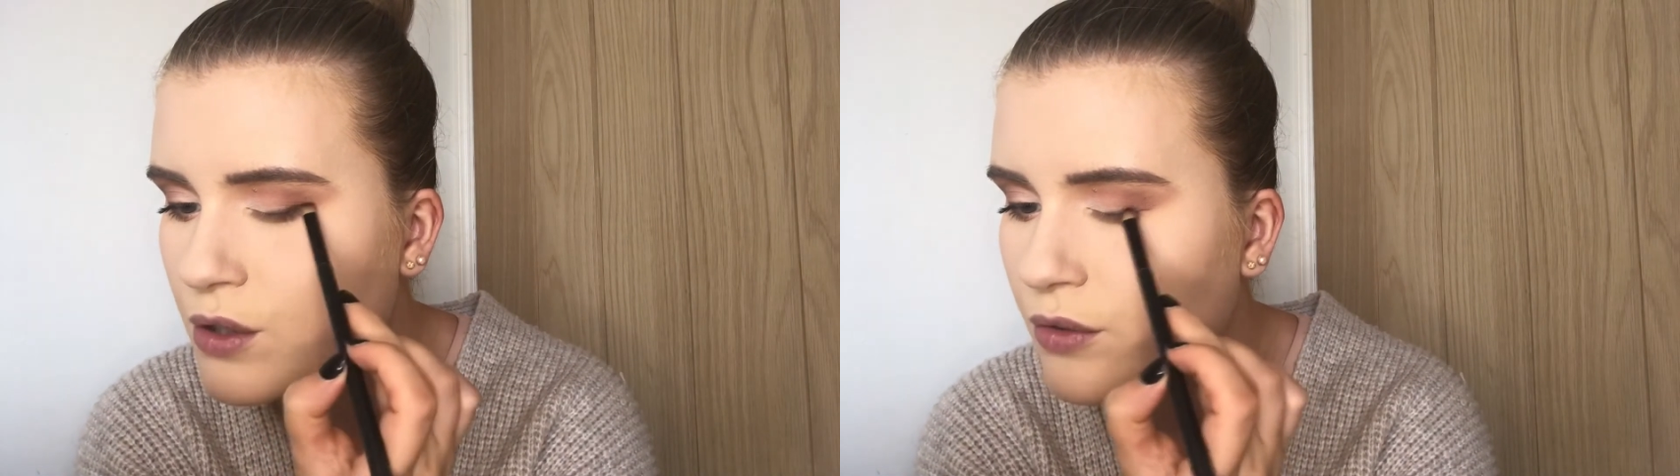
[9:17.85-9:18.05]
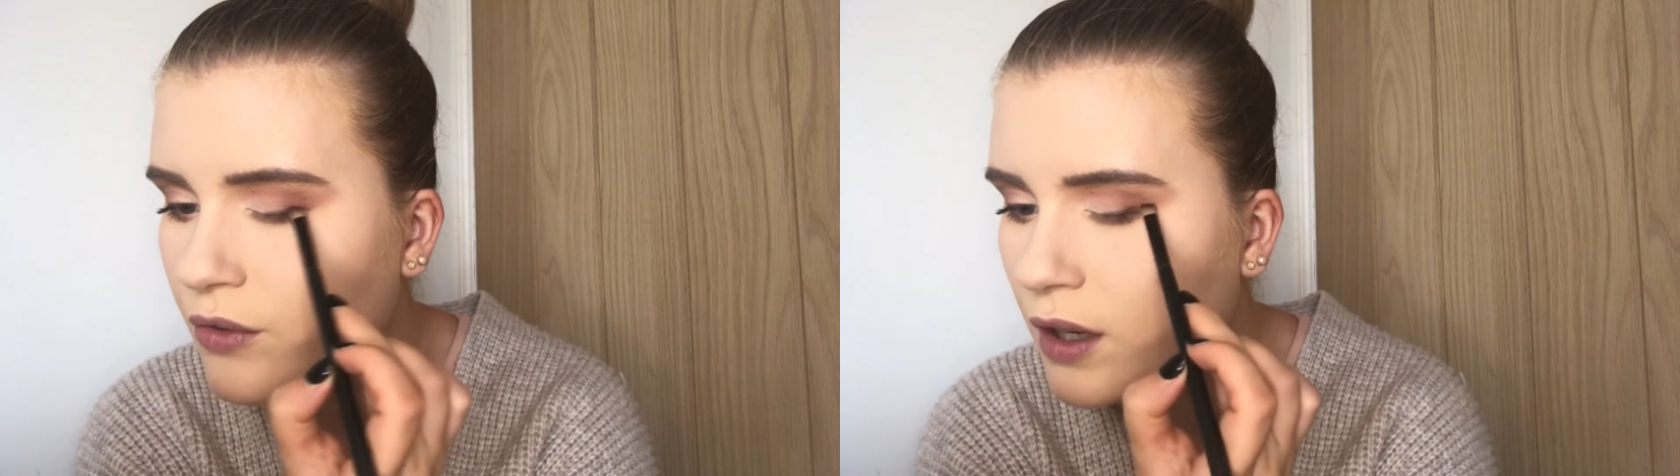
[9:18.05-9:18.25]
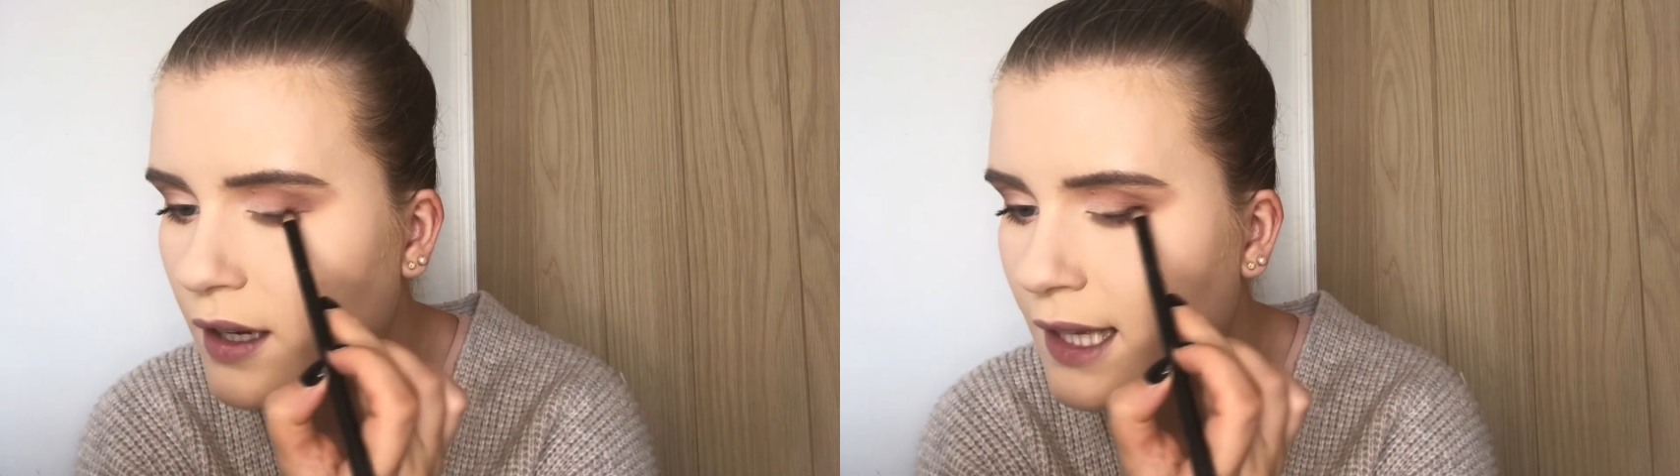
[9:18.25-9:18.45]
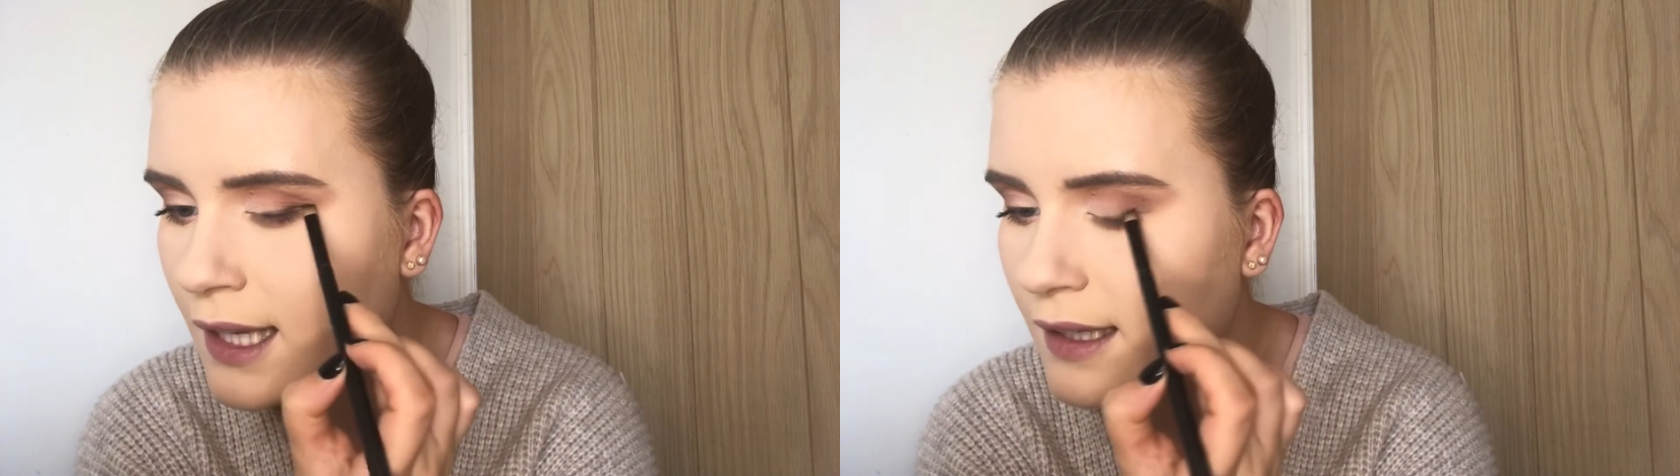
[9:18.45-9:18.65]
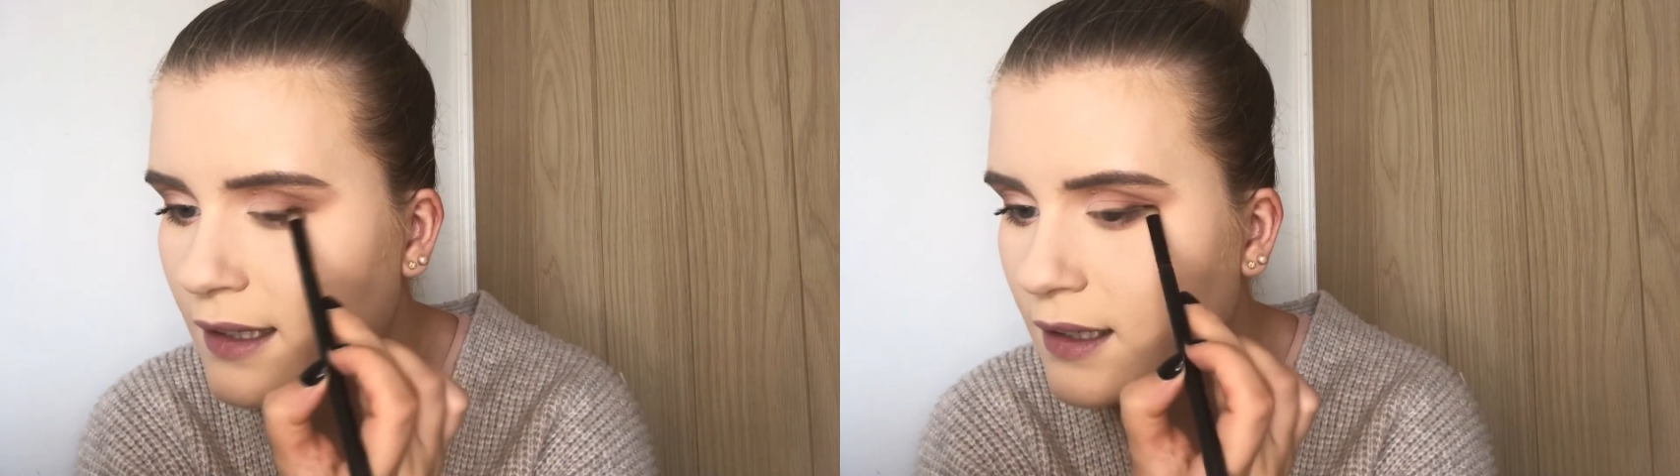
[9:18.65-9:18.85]
far
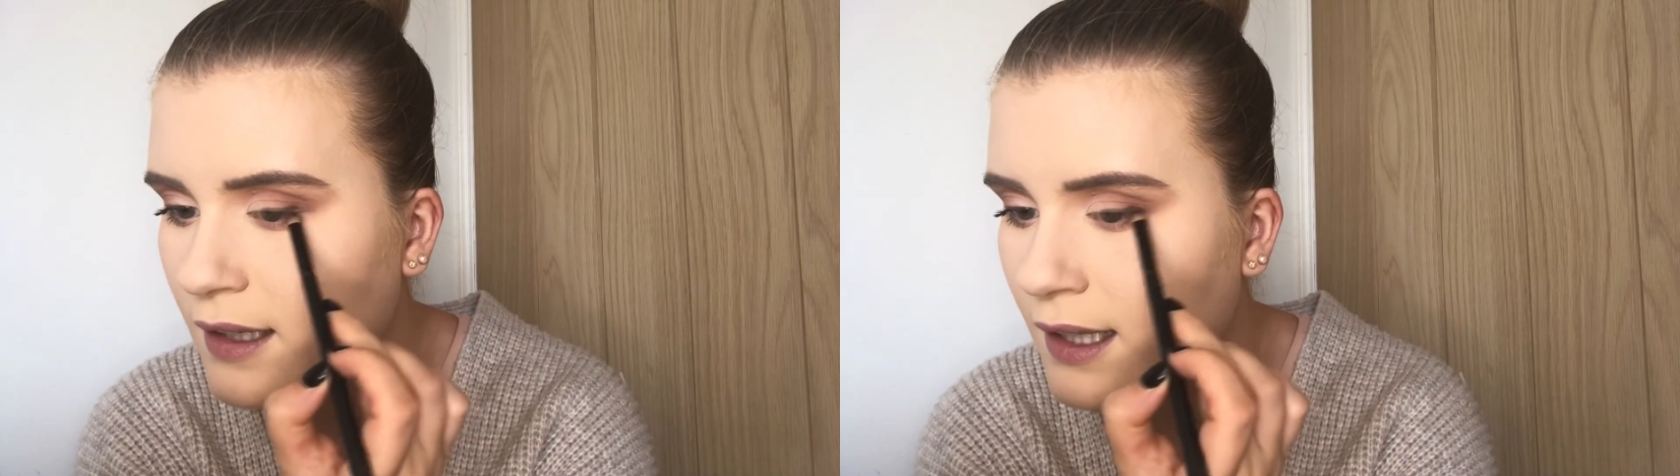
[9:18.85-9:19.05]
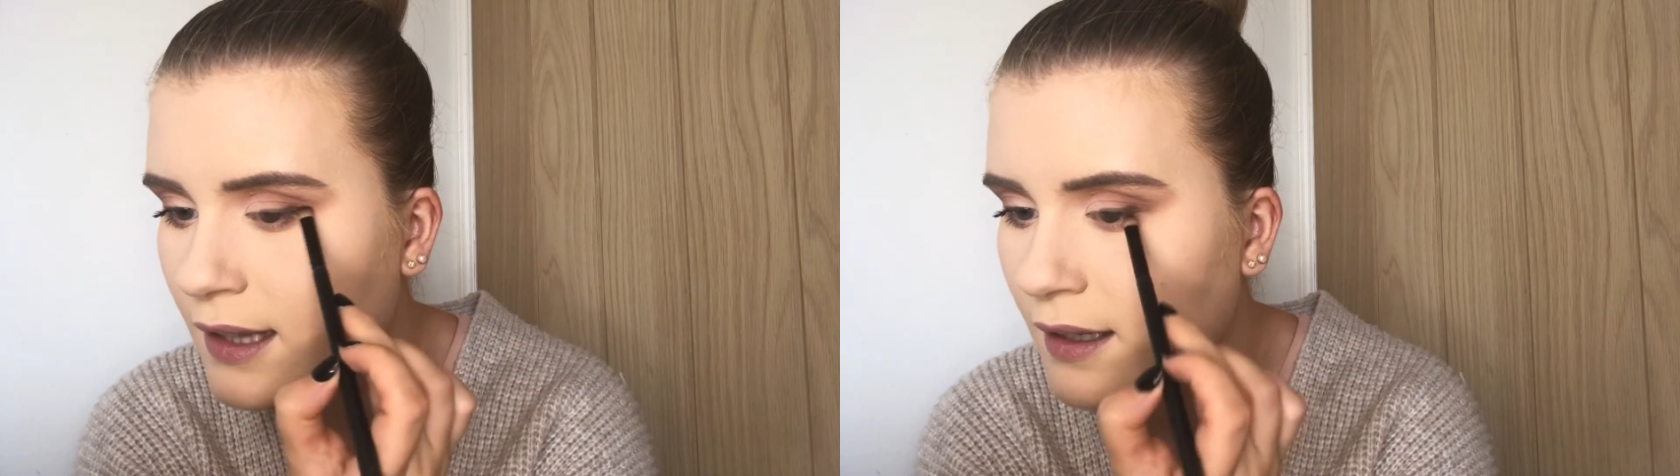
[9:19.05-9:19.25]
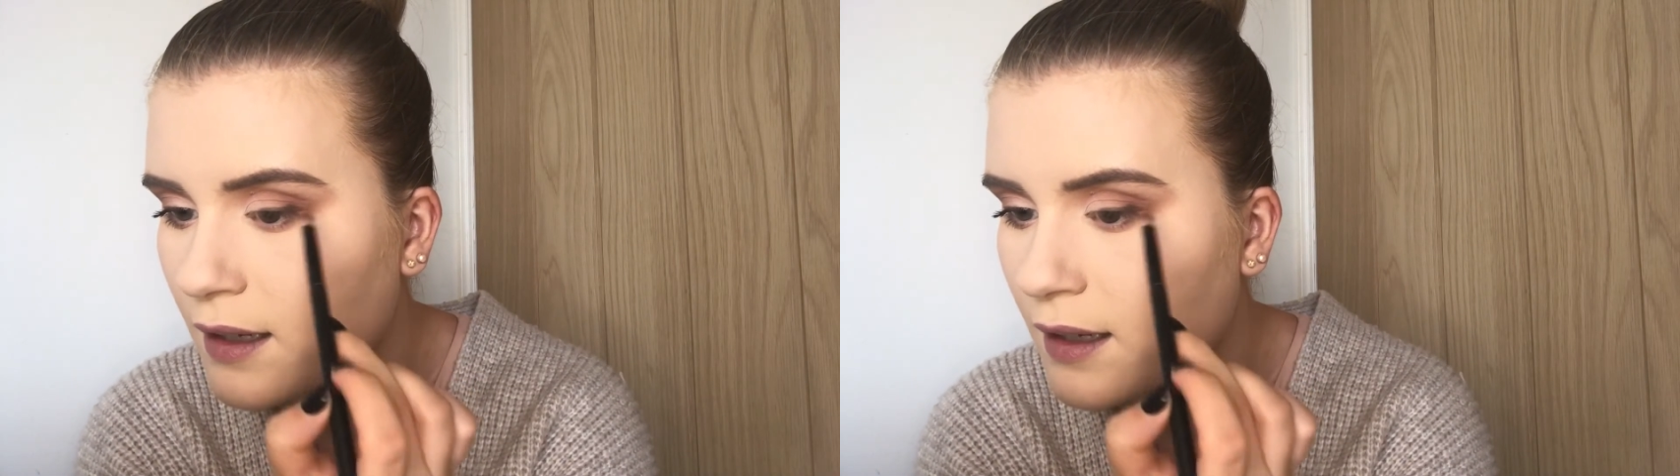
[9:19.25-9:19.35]
in either,